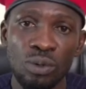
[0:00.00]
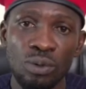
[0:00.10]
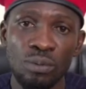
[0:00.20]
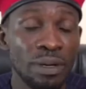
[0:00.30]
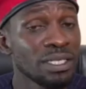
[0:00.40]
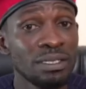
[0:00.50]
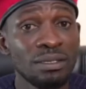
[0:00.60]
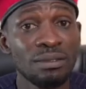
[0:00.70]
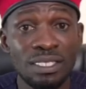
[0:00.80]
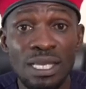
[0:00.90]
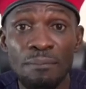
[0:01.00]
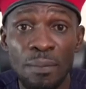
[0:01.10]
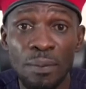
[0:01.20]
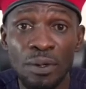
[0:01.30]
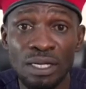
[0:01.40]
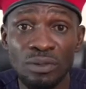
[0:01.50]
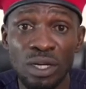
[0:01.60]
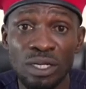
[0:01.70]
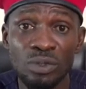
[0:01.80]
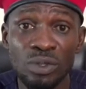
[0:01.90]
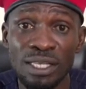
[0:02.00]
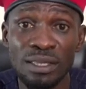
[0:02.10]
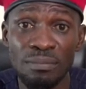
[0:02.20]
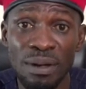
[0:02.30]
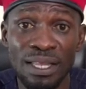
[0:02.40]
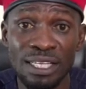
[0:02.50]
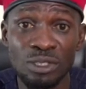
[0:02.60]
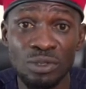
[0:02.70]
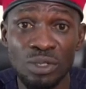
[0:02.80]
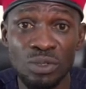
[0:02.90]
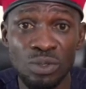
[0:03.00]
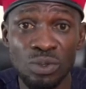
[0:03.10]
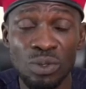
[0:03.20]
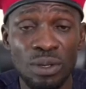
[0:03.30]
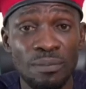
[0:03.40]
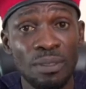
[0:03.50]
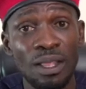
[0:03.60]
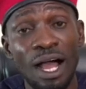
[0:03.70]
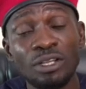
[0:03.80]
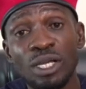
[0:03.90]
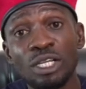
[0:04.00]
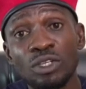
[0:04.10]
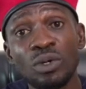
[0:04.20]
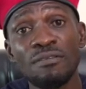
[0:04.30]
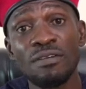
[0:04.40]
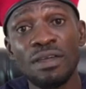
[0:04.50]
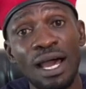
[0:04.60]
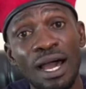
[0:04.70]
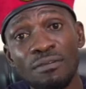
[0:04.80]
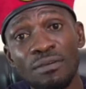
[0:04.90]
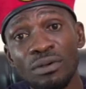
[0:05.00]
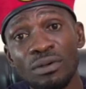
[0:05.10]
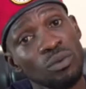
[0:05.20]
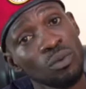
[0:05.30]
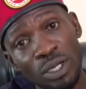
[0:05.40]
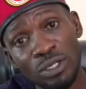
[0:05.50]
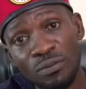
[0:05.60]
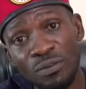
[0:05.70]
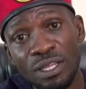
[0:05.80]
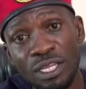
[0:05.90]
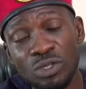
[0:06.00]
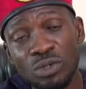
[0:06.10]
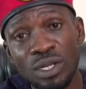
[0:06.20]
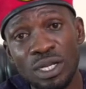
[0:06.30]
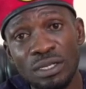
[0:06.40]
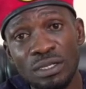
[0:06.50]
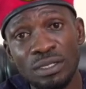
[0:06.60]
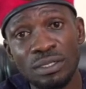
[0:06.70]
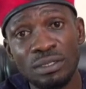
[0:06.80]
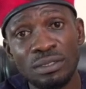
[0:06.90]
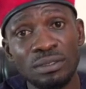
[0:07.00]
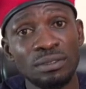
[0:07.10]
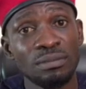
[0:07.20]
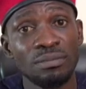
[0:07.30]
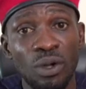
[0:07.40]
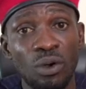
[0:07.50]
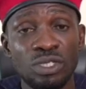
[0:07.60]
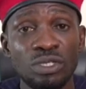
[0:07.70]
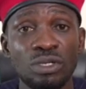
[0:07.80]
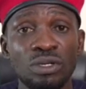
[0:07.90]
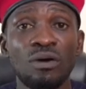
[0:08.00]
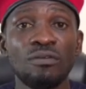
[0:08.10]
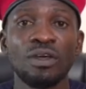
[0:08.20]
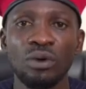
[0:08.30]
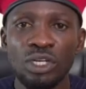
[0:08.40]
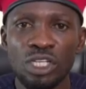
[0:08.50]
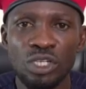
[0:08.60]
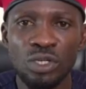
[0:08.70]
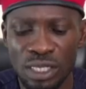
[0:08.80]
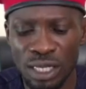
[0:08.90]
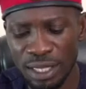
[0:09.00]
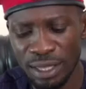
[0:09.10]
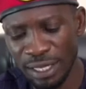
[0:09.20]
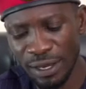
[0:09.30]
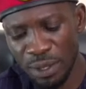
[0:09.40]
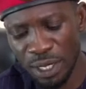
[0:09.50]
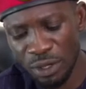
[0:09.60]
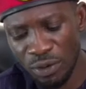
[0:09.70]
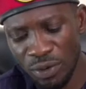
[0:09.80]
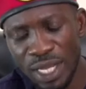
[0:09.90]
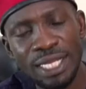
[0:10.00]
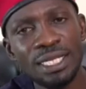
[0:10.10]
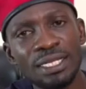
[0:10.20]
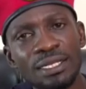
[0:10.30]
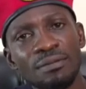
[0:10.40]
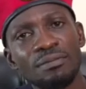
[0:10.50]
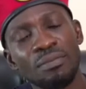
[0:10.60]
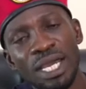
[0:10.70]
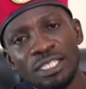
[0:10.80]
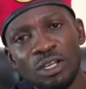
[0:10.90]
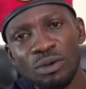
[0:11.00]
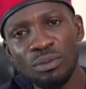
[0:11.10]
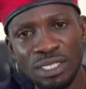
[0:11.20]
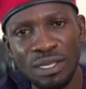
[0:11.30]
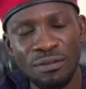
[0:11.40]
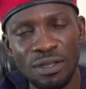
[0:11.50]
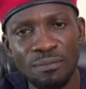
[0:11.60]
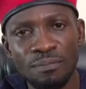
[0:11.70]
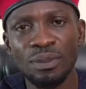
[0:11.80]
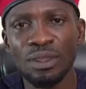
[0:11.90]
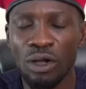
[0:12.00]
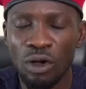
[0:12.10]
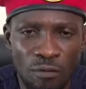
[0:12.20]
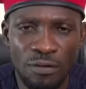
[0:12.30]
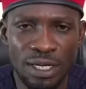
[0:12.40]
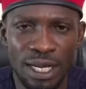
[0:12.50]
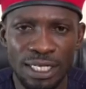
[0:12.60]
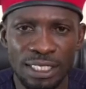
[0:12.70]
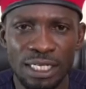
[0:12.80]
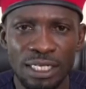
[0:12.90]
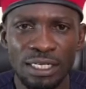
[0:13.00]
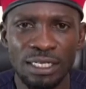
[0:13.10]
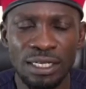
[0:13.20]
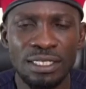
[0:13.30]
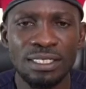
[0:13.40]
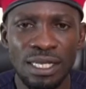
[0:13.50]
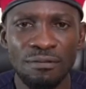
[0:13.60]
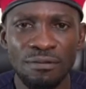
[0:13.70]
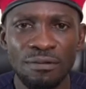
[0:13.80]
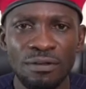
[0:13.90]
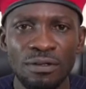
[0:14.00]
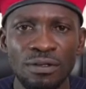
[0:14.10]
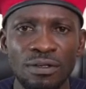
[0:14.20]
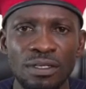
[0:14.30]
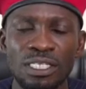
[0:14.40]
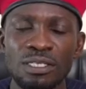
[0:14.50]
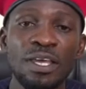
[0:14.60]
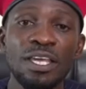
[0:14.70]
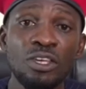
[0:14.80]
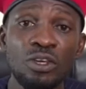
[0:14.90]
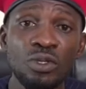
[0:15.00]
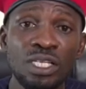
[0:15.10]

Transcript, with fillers: But the same people that want to take back their children to school actually don't even have what to feed the children because of the conditions that have been created by Genome 7. COVID 19 itself is being used